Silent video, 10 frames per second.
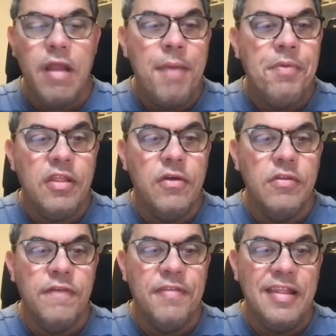
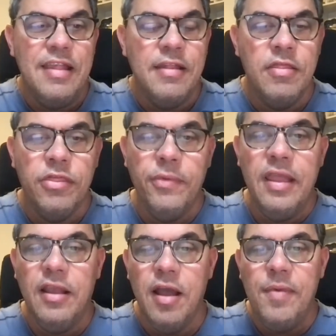episodes of season
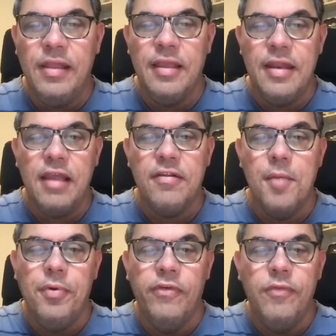3 coming the next
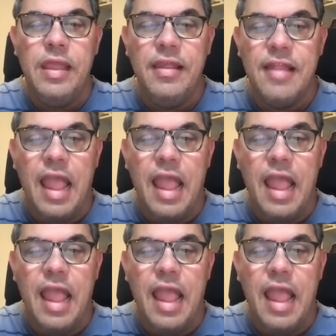couple of weeks.